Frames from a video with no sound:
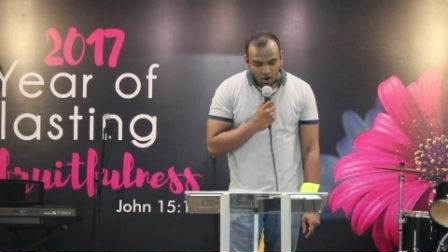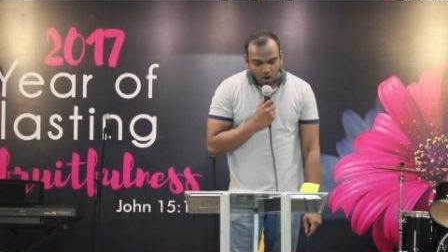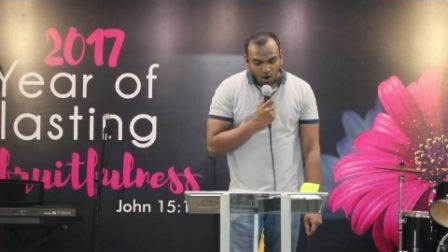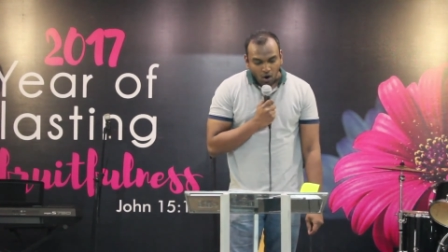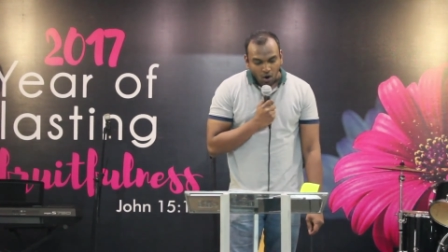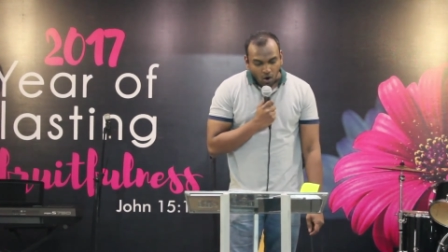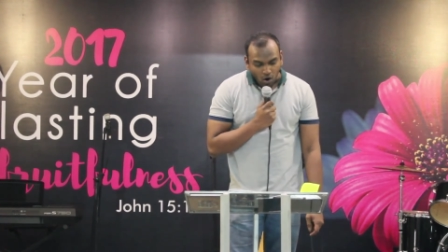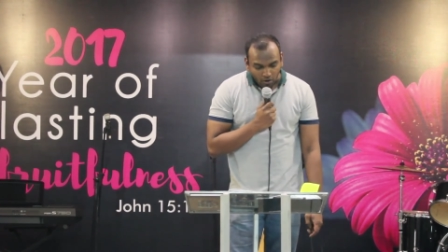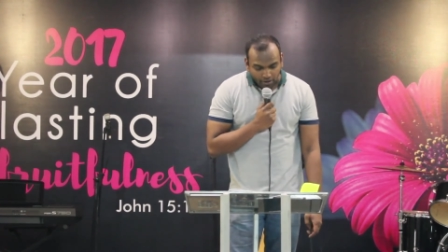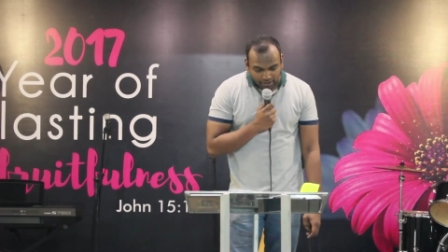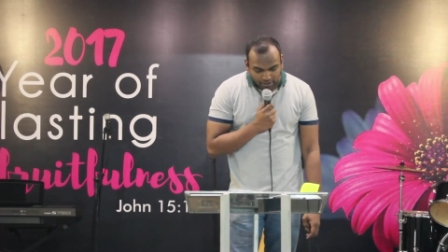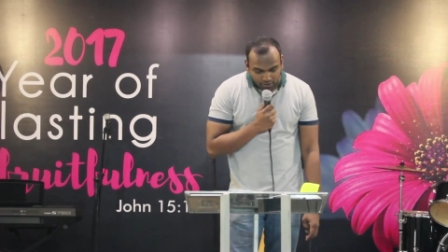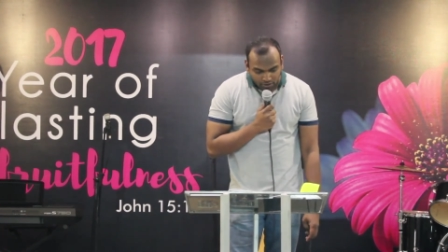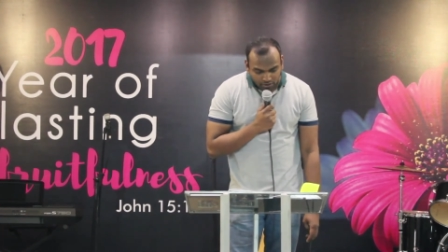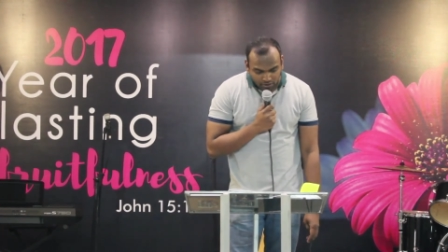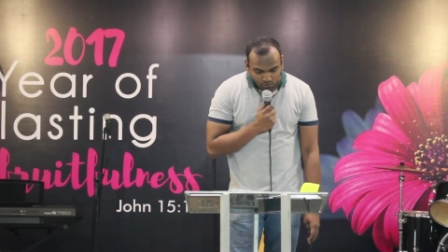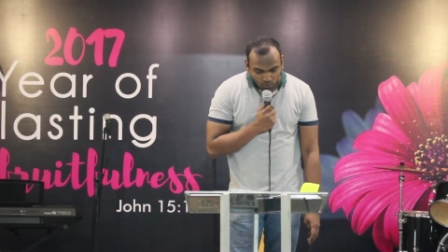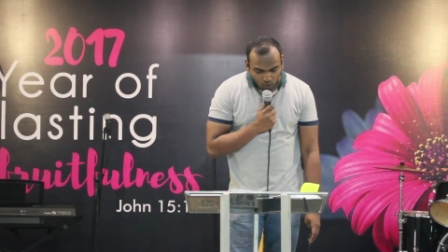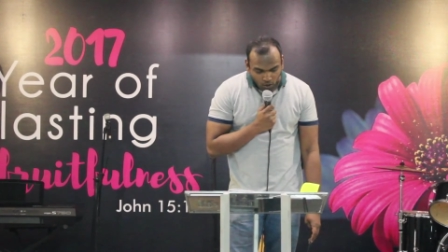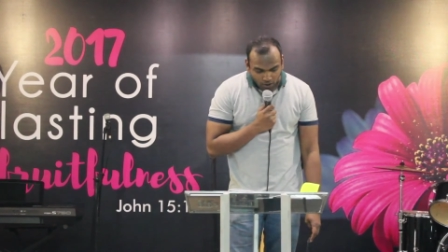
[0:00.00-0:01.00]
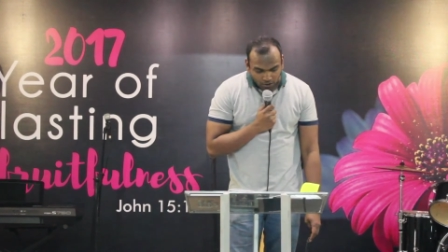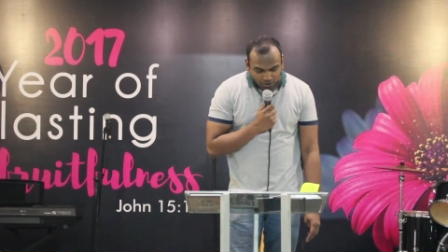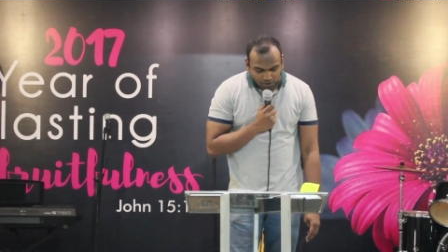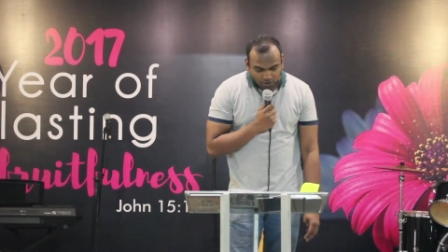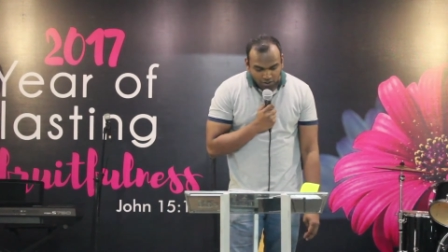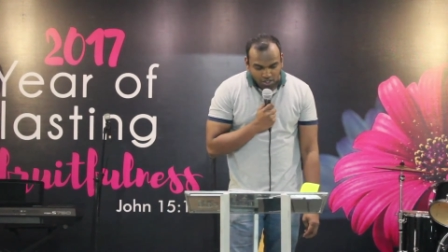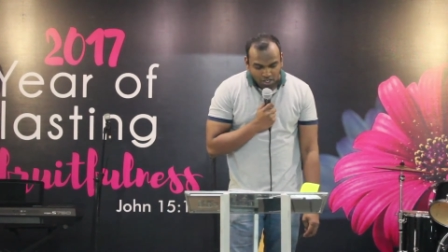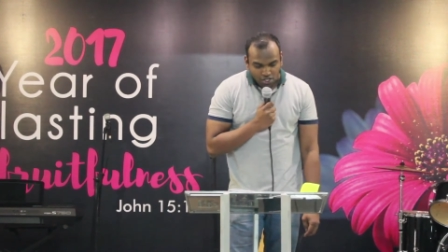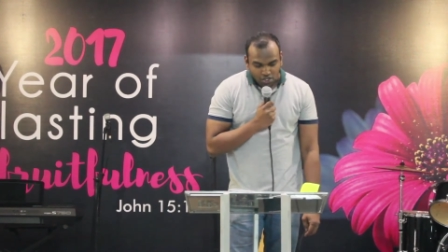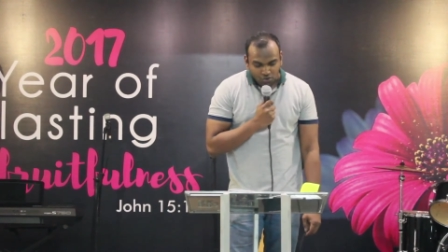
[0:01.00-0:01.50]
or into the
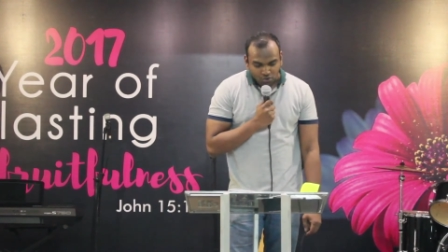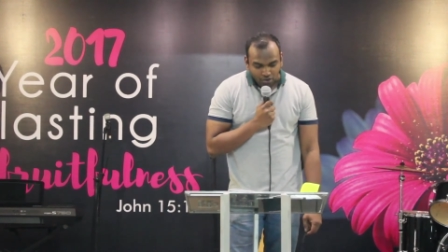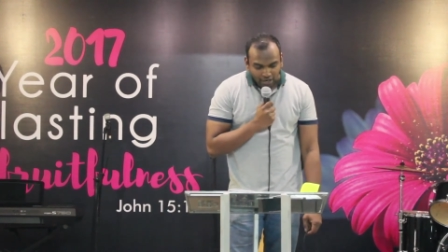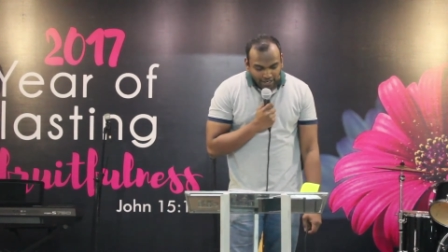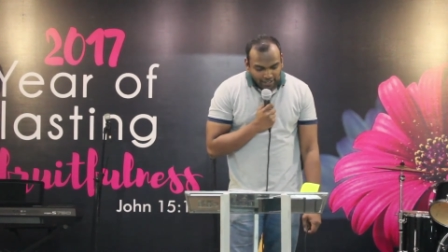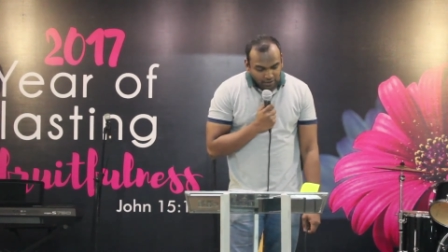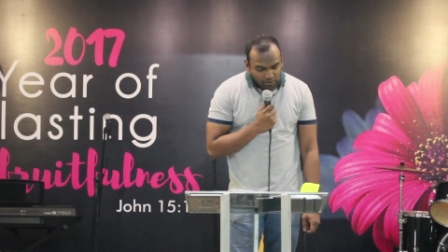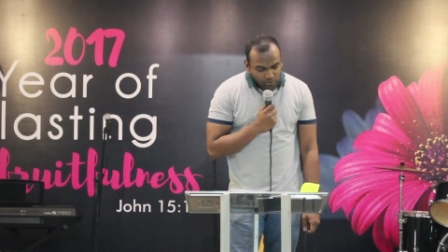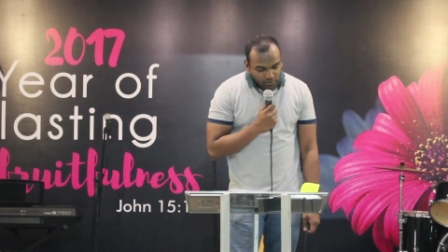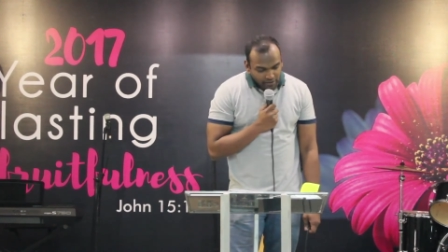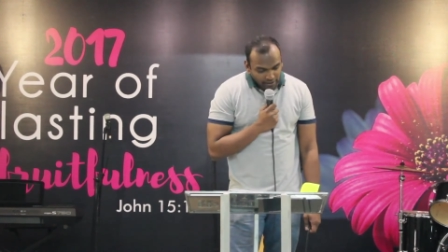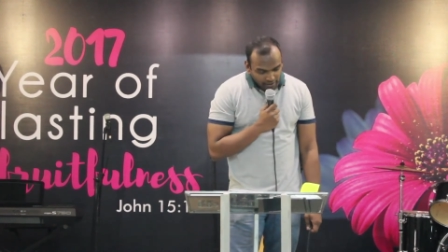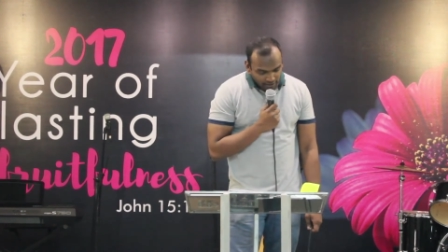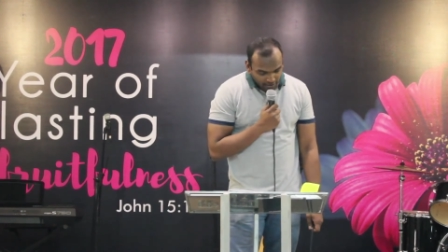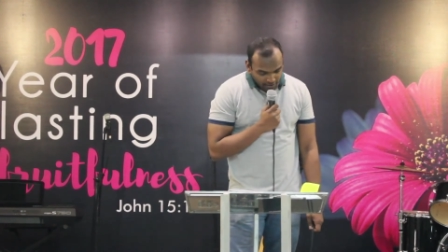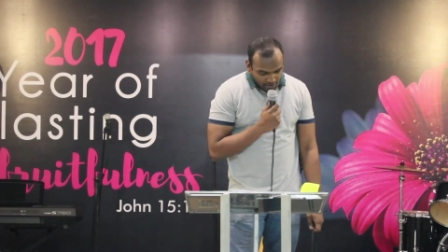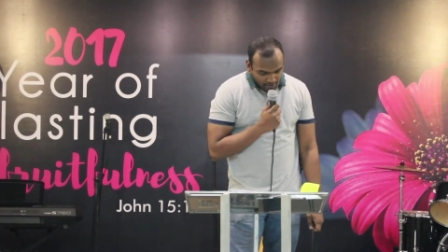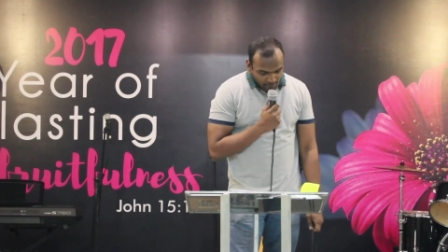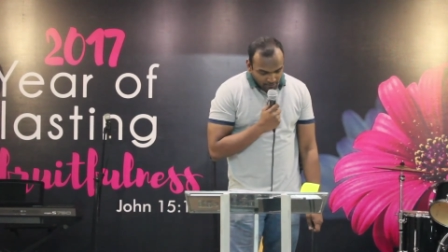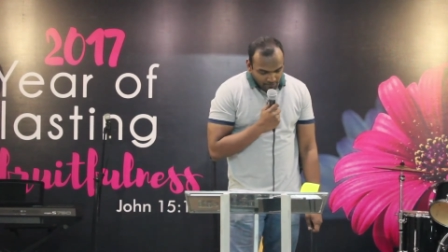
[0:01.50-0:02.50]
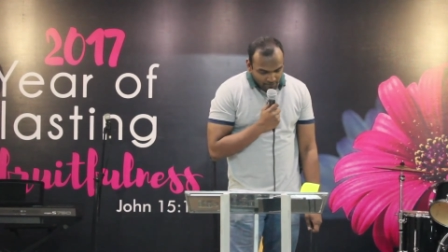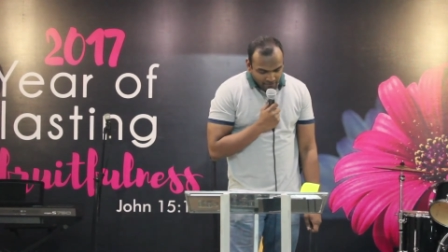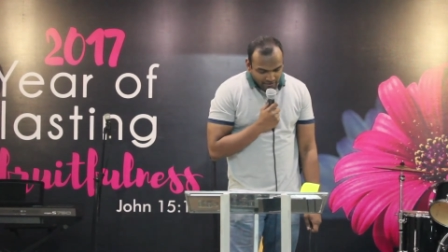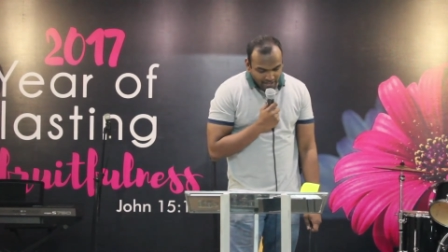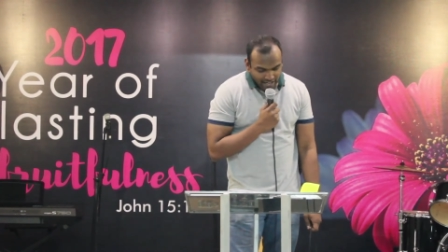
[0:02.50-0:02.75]
water, trying to kill him.